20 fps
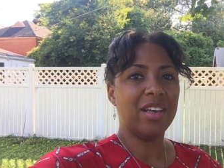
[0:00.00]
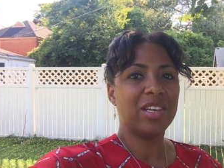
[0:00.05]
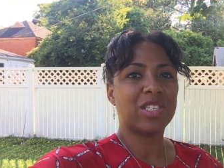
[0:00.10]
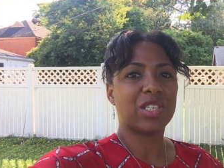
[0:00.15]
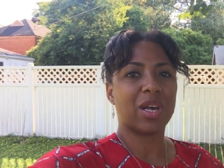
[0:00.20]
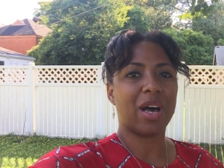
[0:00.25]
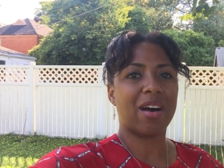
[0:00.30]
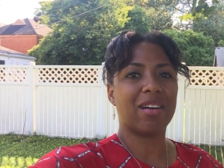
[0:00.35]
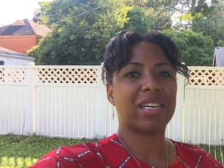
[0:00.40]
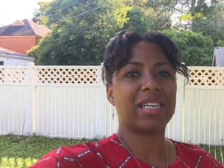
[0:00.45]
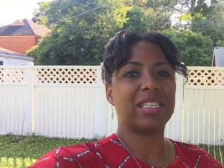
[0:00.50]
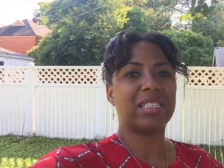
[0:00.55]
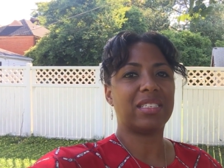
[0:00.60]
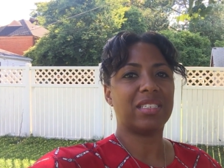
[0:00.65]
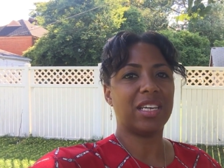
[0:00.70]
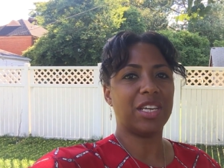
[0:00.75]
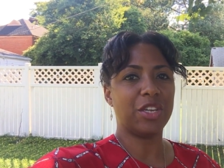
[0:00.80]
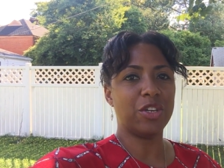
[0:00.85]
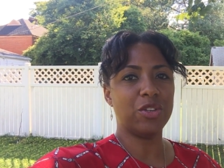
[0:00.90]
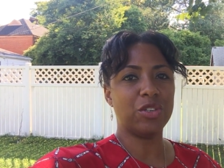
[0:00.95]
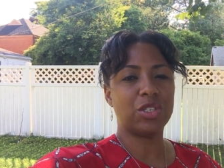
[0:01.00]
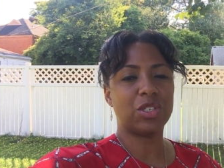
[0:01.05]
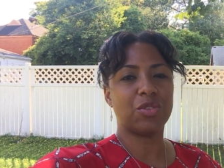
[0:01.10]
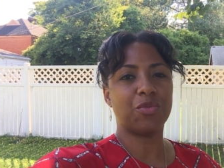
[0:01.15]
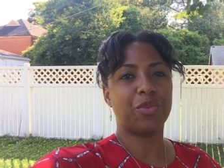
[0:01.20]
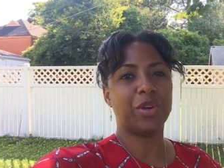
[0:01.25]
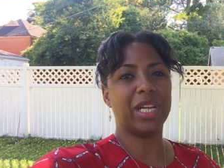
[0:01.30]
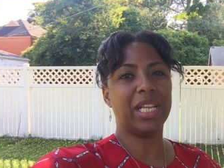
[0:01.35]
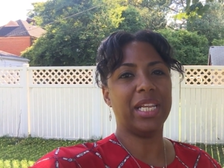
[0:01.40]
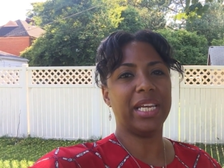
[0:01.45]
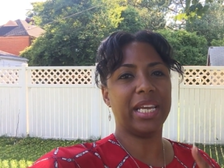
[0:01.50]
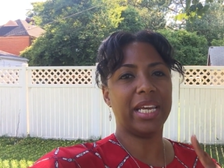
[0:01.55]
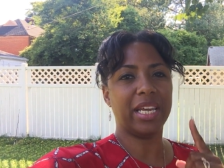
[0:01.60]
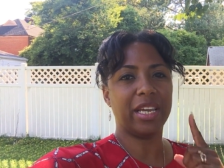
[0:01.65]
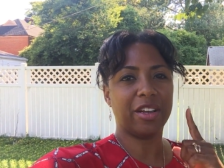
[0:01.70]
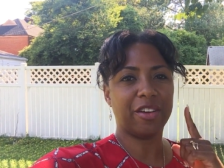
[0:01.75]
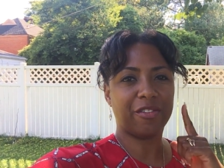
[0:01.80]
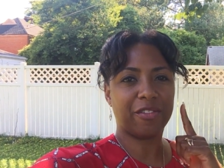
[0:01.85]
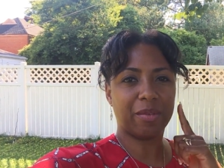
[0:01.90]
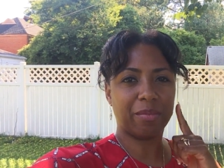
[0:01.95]
So I'll continue to really
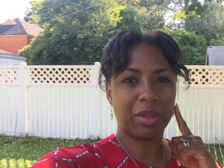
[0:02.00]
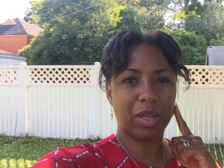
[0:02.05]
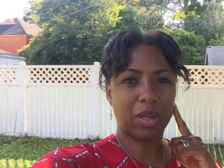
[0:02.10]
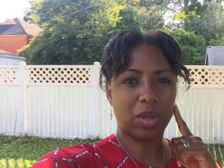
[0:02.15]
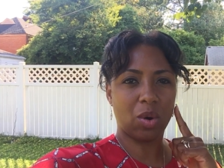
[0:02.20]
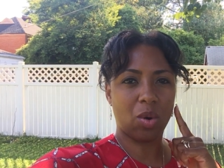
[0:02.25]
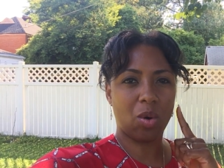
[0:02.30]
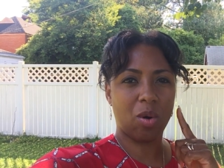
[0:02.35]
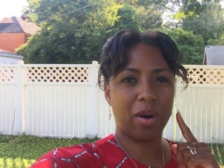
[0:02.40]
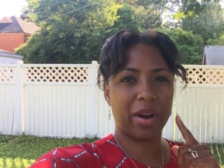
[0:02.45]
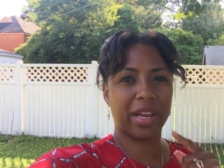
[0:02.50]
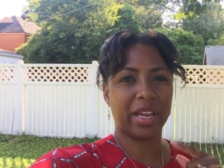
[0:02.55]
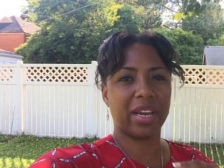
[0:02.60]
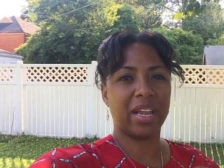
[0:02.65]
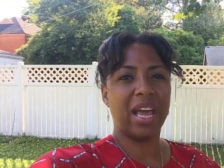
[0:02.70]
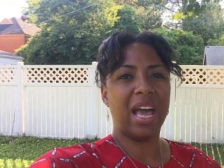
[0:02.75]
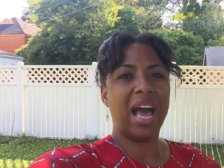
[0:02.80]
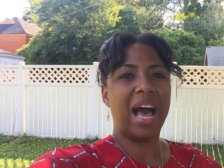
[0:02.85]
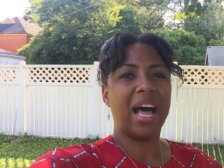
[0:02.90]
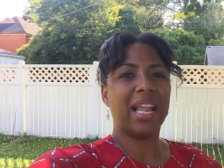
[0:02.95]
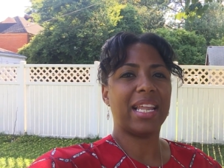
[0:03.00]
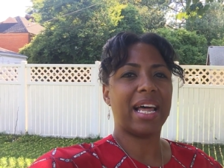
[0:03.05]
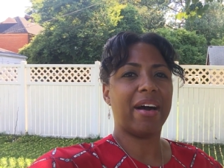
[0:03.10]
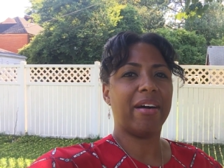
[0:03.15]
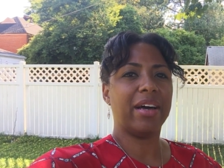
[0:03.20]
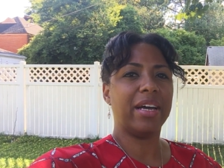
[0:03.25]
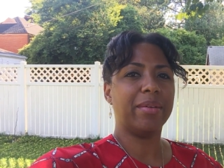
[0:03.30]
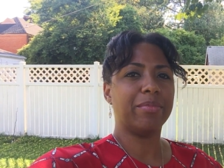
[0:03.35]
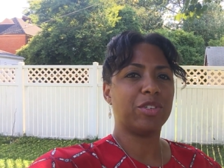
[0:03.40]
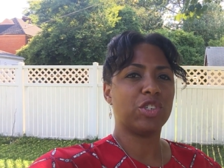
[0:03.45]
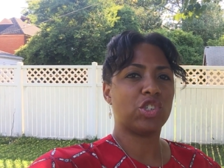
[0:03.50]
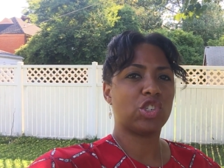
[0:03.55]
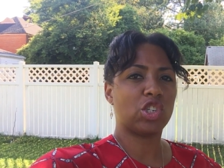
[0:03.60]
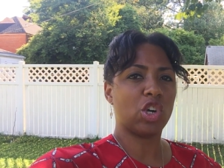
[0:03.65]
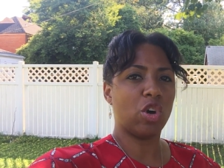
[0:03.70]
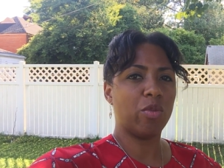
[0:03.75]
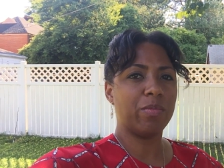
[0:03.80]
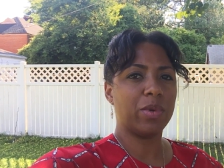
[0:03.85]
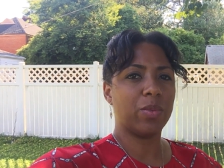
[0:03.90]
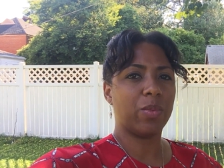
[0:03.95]
hear from the Lord and allow Him to
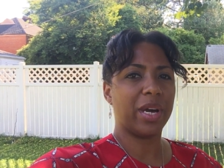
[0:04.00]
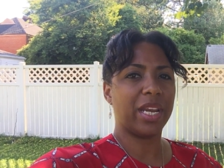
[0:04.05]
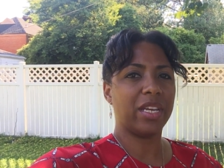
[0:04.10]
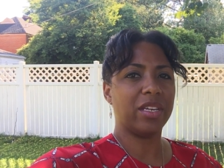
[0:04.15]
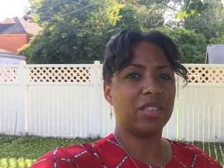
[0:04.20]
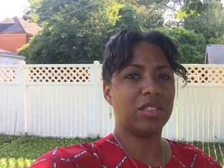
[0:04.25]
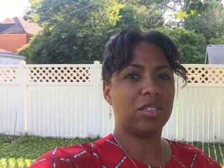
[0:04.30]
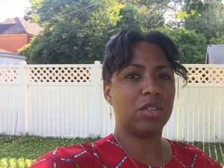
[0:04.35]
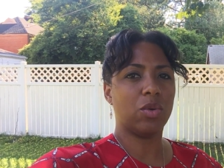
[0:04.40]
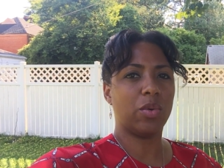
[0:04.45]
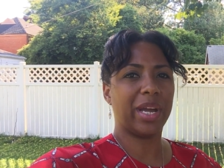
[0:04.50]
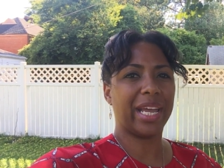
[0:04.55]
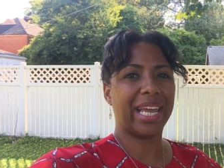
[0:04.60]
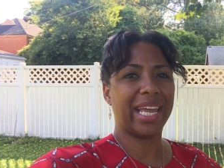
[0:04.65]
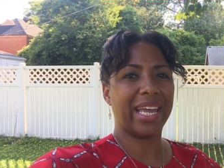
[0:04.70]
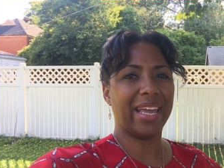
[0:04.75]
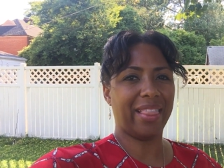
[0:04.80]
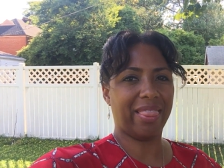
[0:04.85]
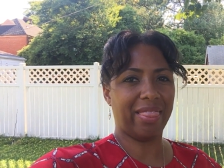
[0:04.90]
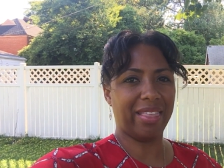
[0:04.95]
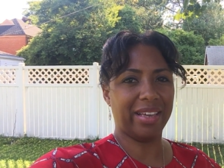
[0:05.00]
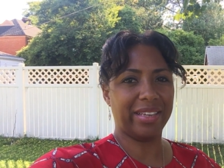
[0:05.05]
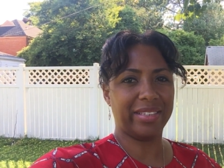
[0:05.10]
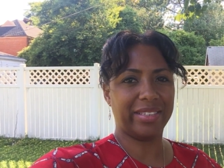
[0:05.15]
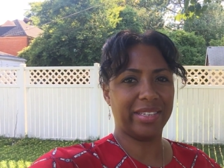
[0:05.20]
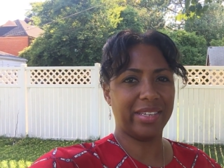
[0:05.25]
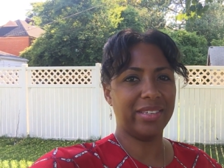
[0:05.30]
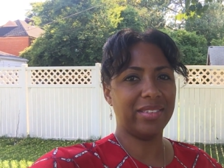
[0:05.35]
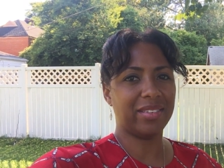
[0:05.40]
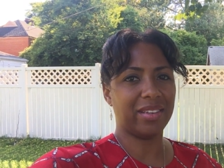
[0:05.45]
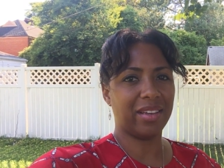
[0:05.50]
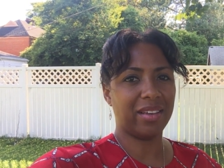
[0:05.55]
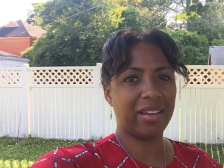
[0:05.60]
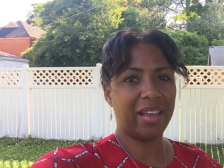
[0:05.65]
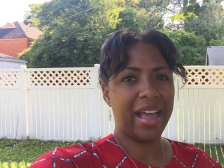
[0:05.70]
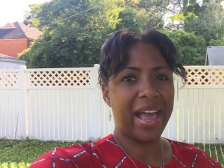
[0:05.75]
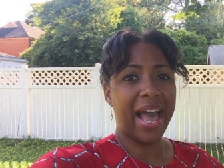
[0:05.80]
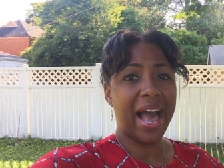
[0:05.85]
show me what He's doing in this season.